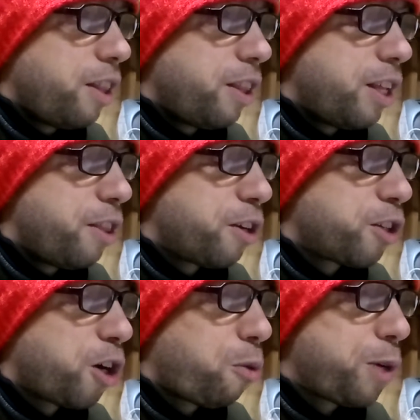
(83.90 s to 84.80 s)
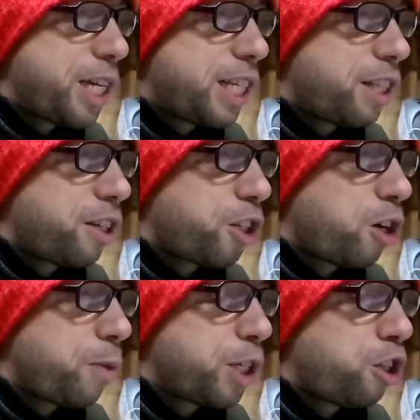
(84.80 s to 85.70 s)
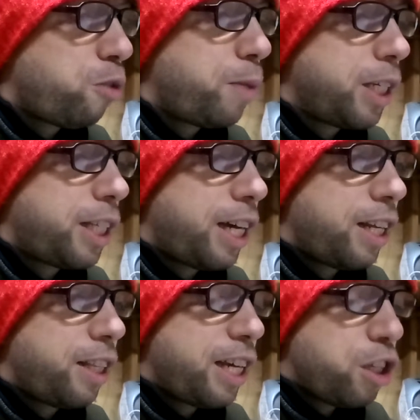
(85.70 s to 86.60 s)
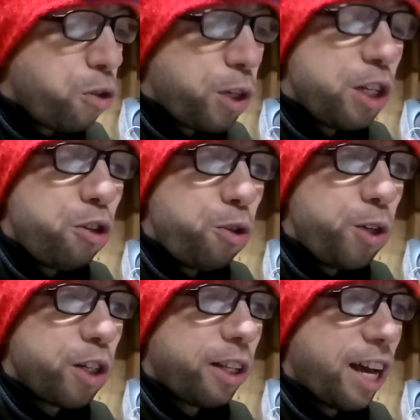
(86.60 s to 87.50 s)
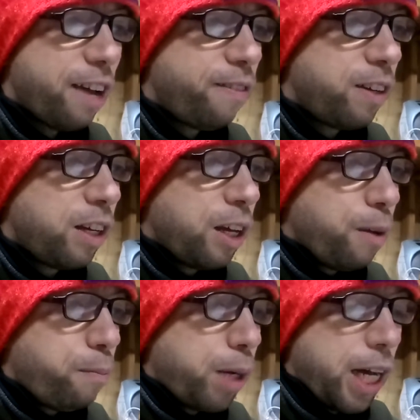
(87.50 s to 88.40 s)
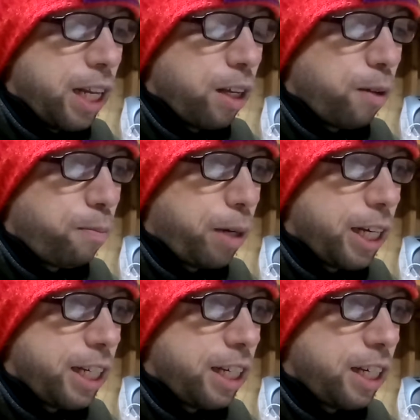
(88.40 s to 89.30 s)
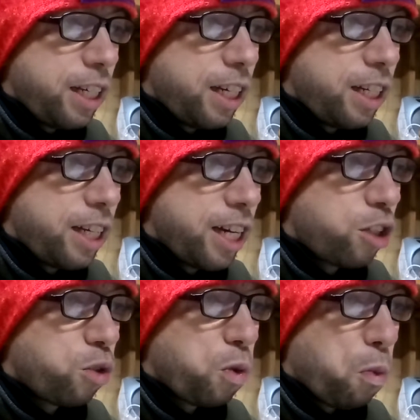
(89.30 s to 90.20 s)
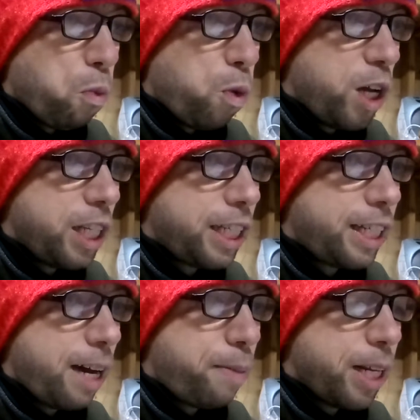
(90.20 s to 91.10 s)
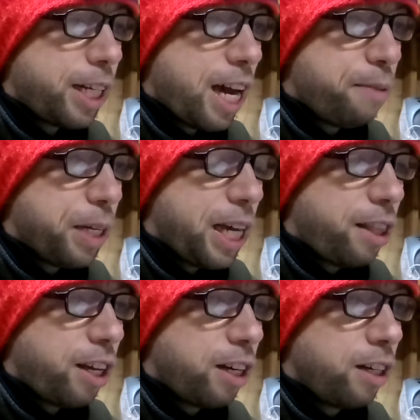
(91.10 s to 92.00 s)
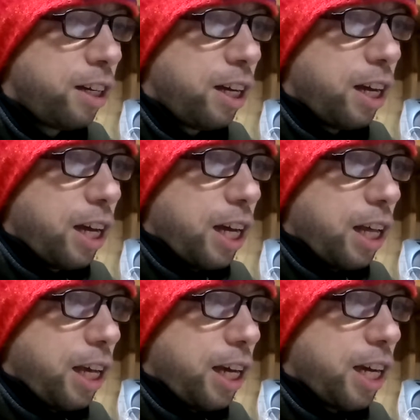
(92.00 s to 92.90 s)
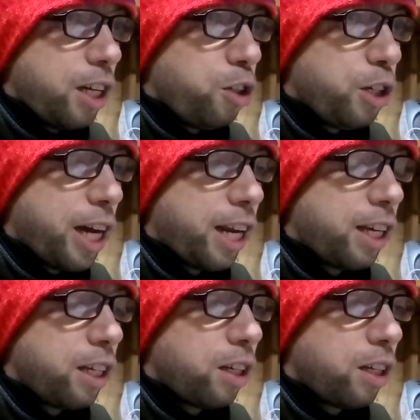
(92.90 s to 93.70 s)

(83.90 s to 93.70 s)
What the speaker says: there's always so much that you can do in your life, but it takes one step at a time to get there, and you gotta